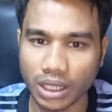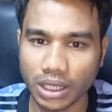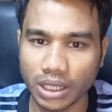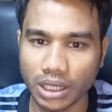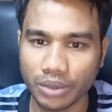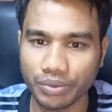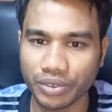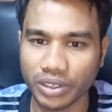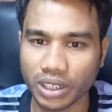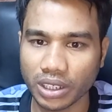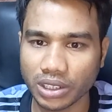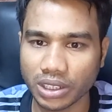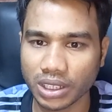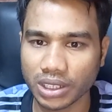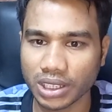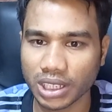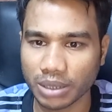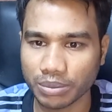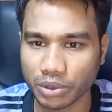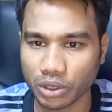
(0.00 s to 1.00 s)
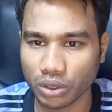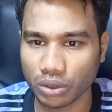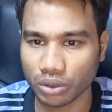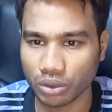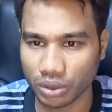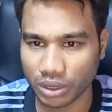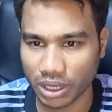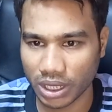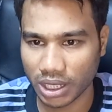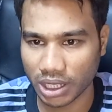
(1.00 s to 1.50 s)
the financial service
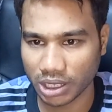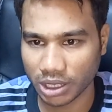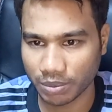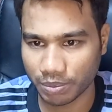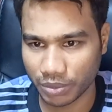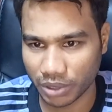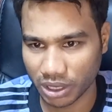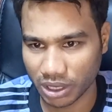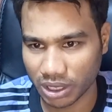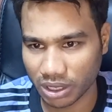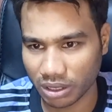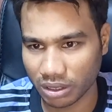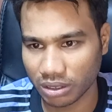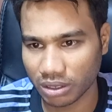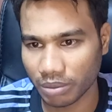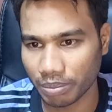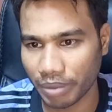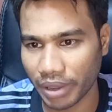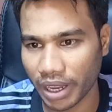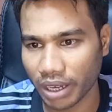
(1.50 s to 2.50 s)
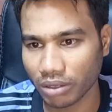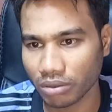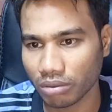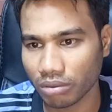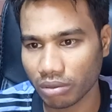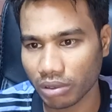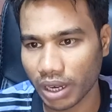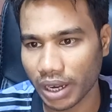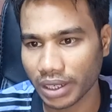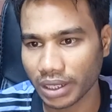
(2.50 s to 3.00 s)
authority has pressured the bank to
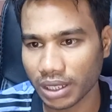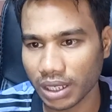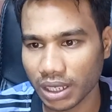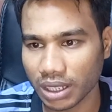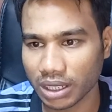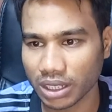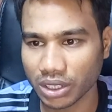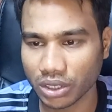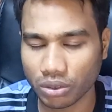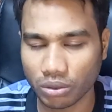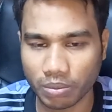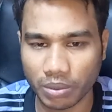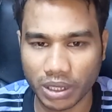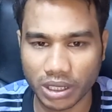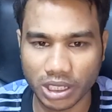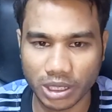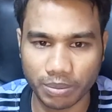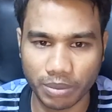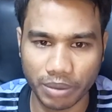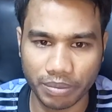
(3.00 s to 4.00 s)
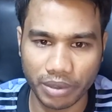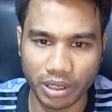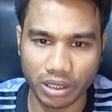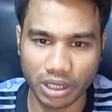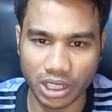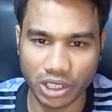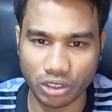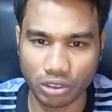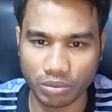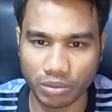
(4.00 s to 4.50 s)
write letters to parts
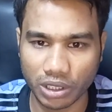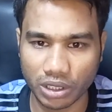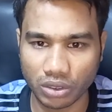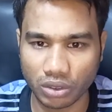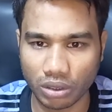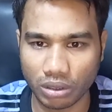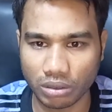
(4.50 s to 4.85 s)
PPA customers.